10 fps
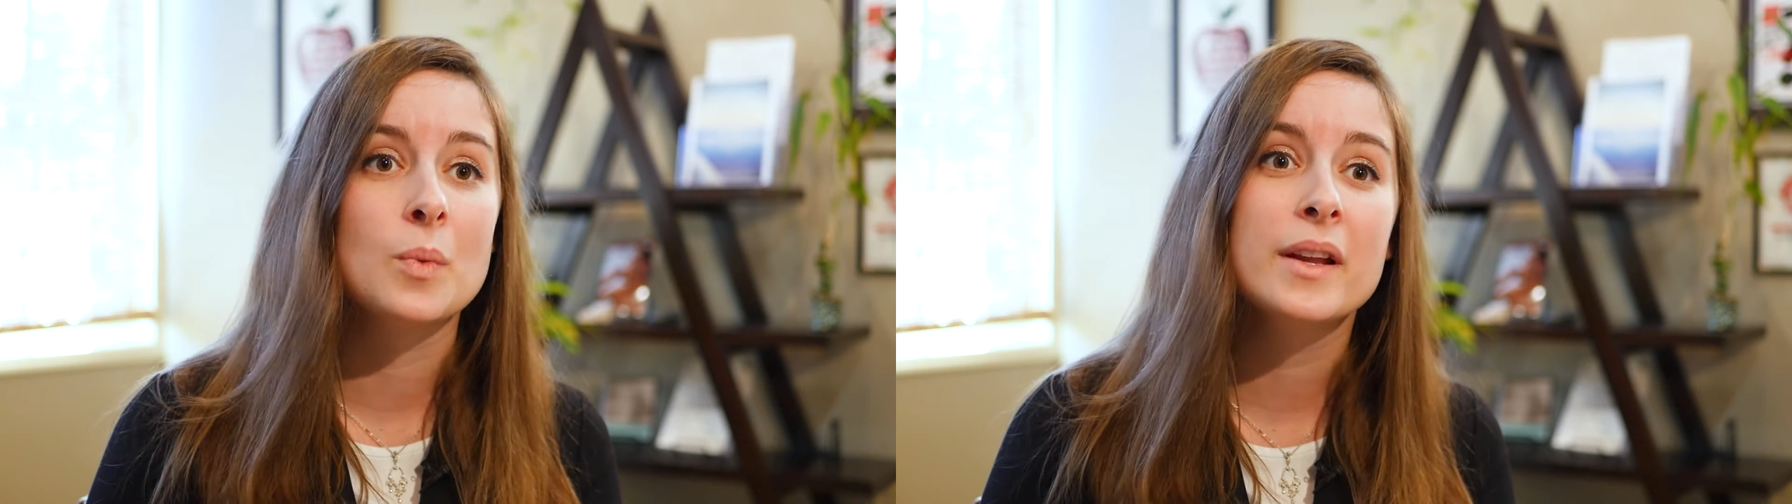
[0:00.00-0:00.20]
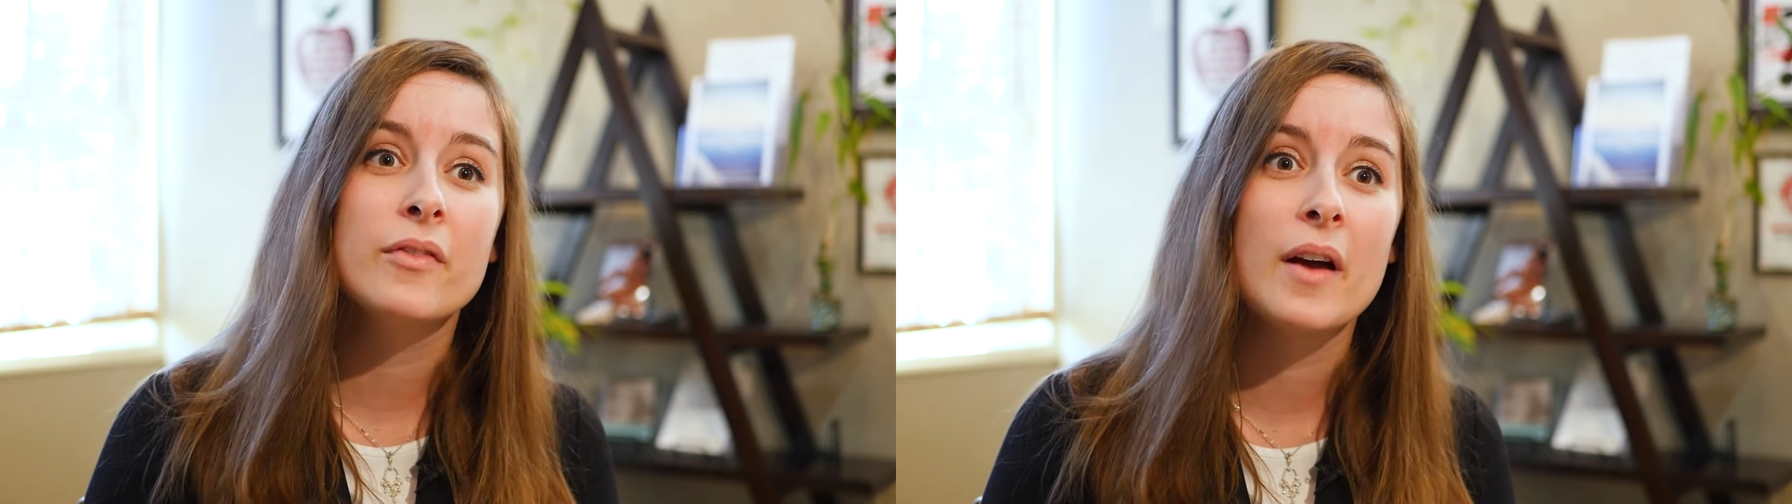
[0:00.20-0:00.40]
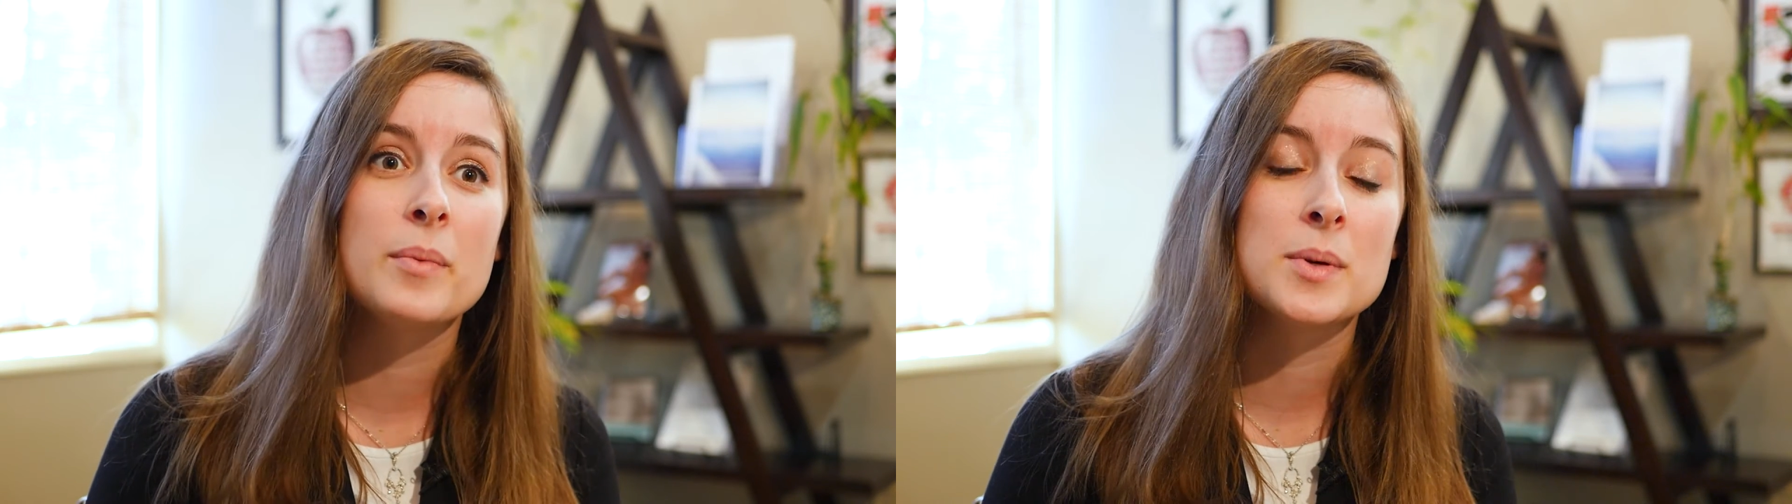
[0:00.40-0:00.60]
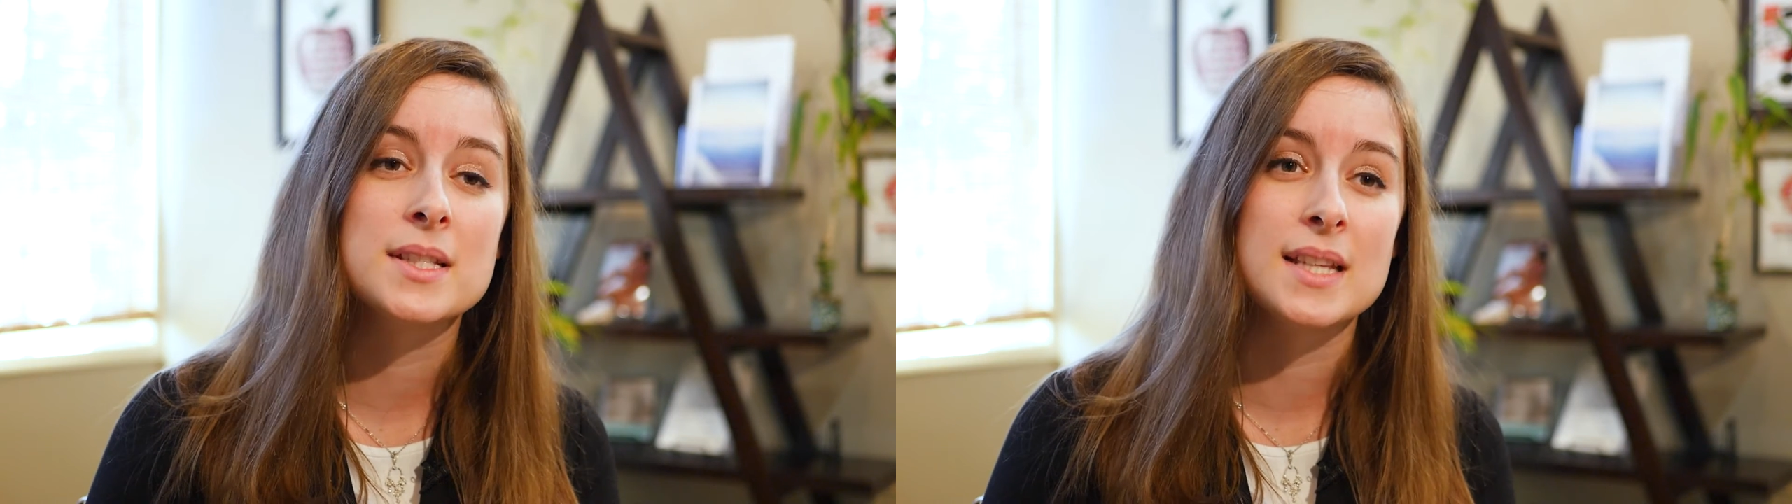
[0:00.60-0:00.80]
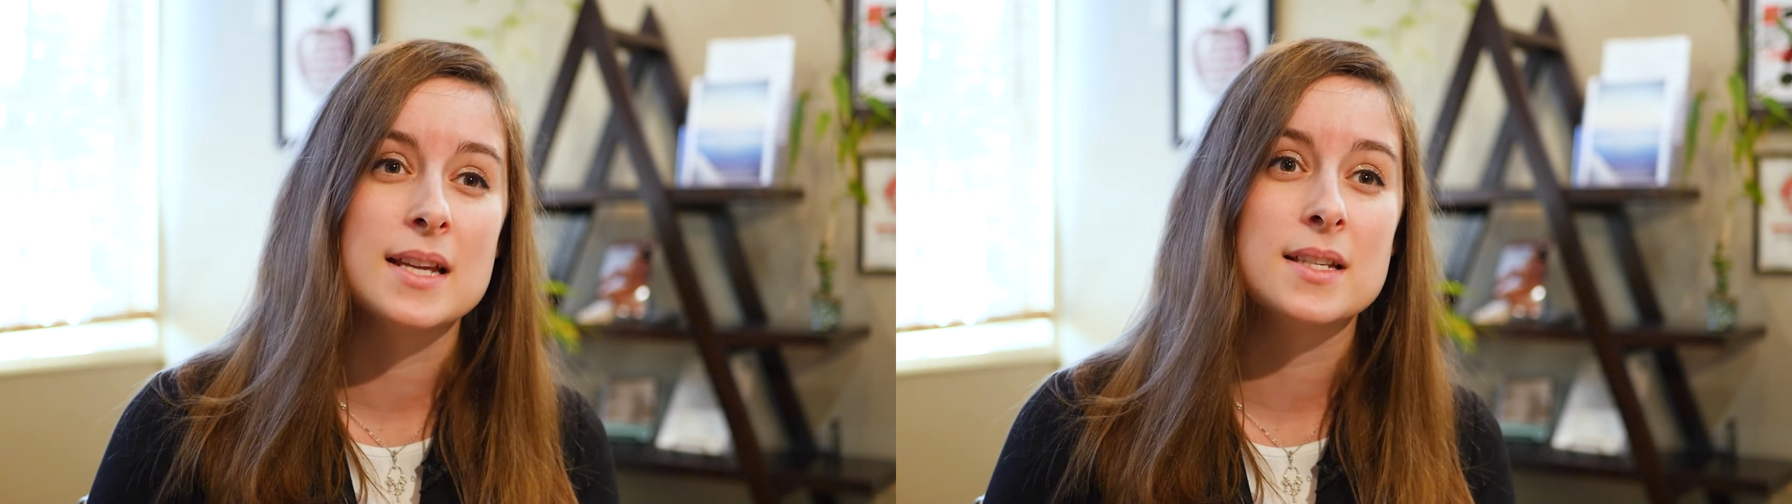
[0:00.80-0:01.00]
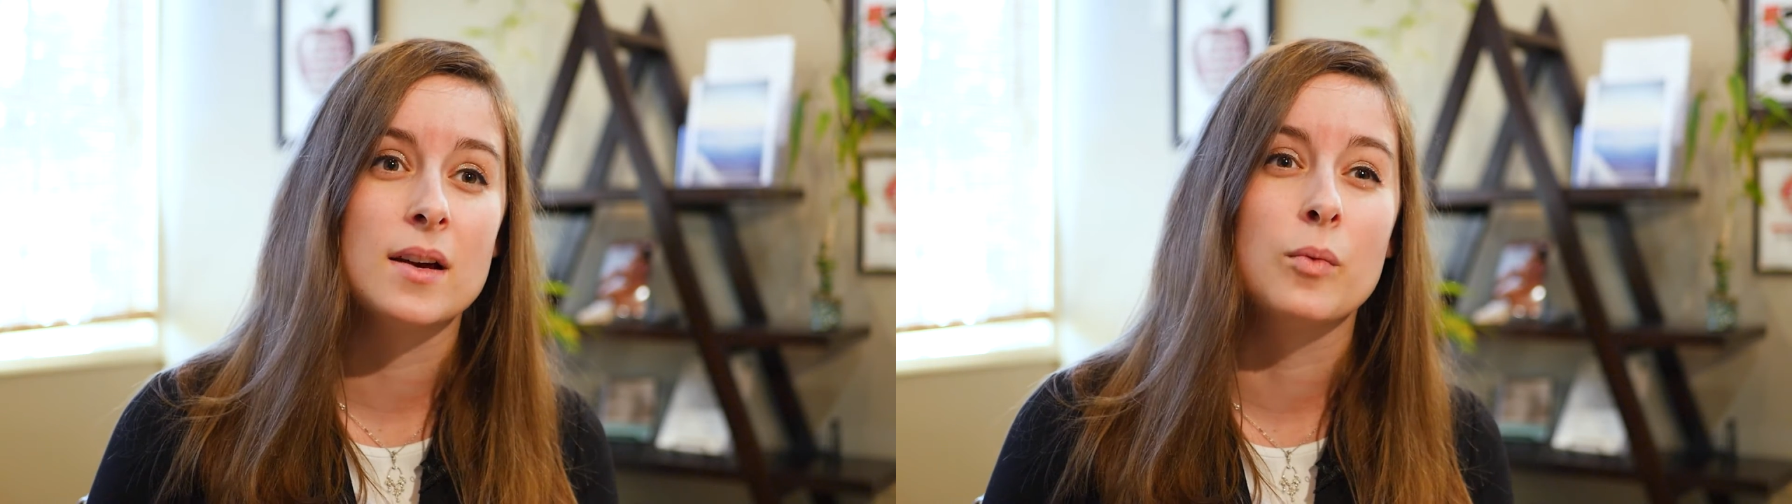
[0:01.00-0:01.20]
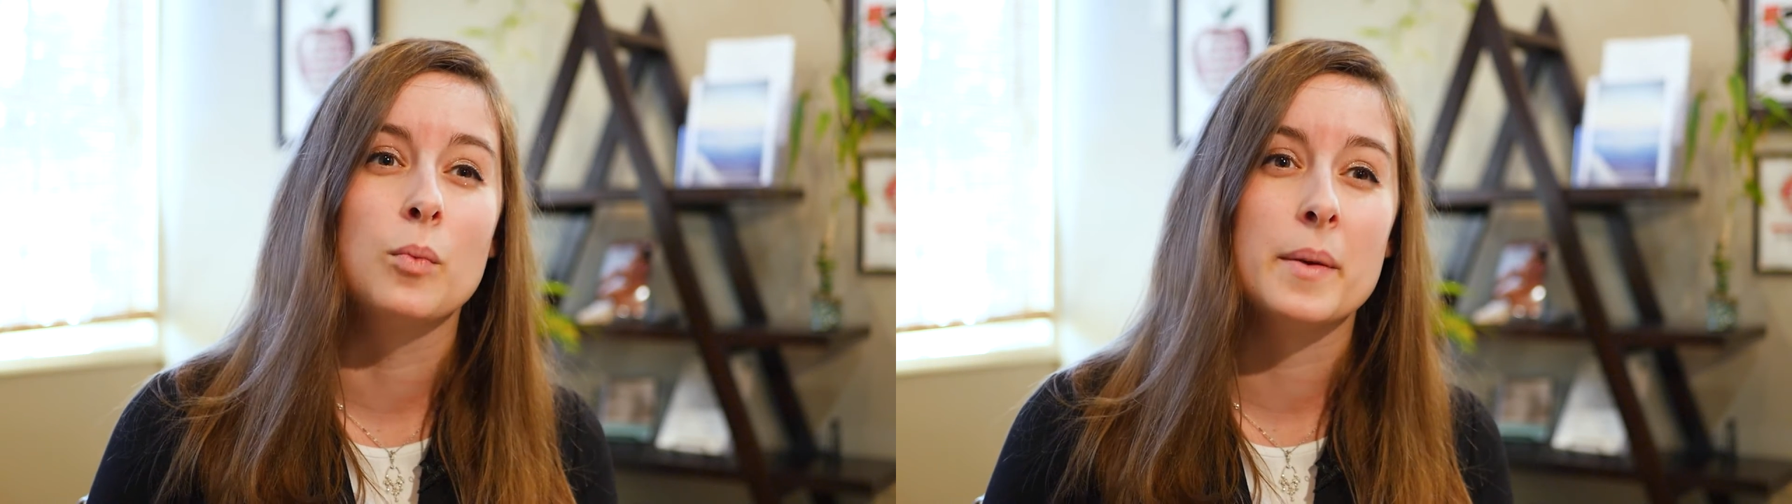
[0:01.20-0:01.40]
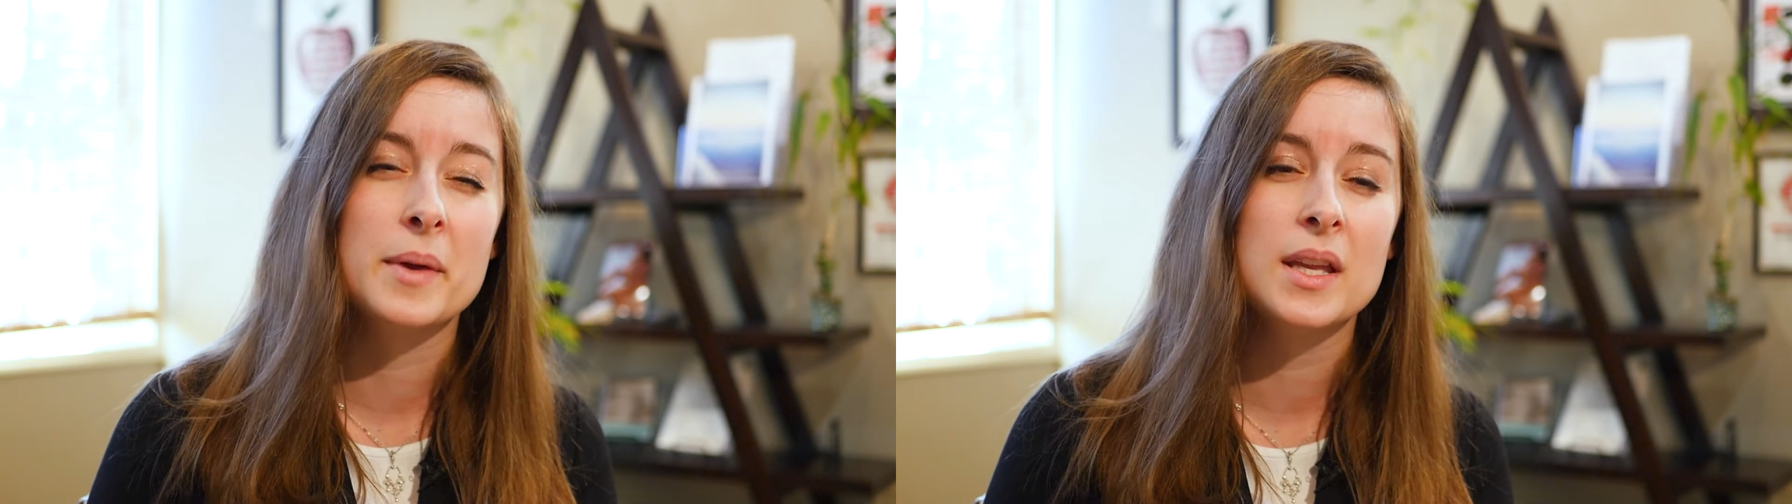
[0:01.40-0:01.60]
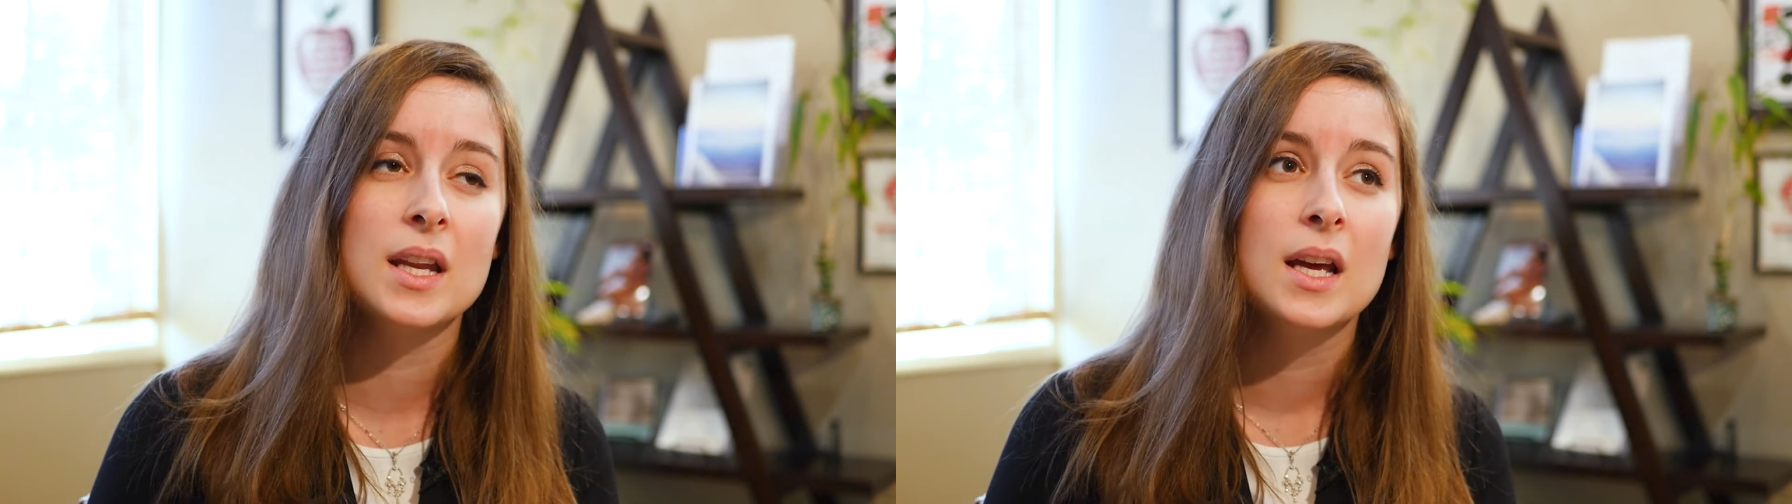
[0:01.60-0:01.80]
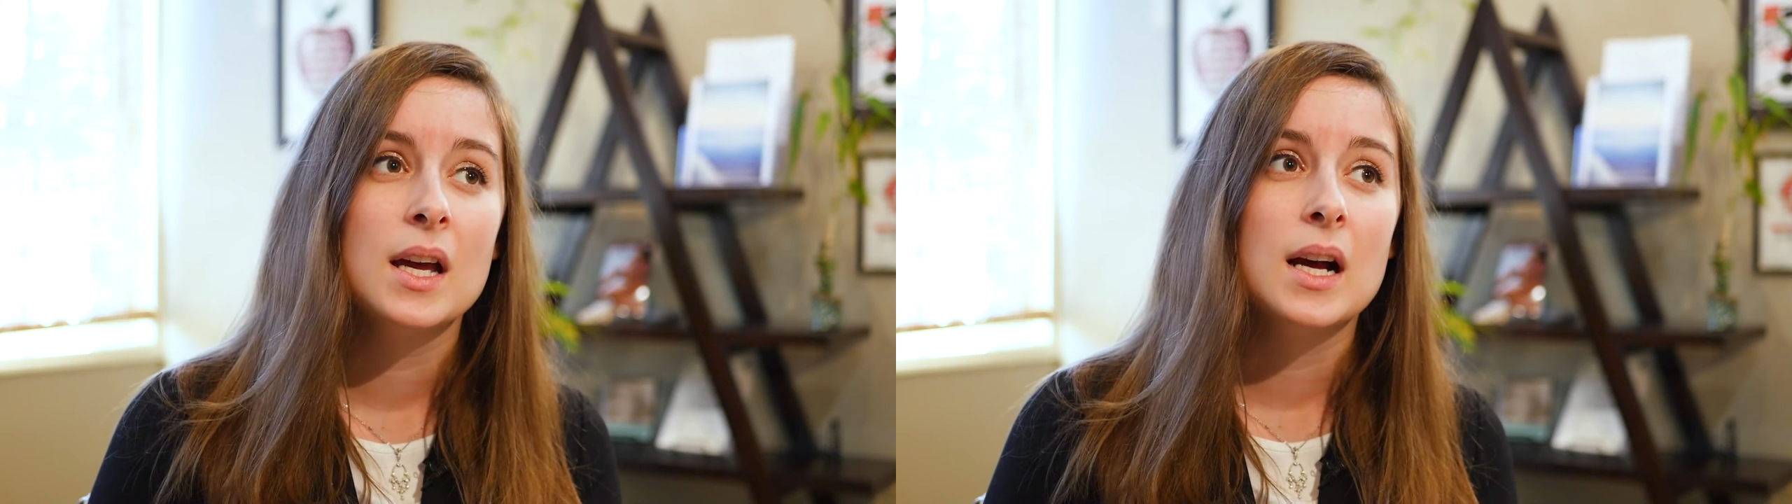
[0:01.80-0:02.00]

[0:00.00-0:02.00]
25% of women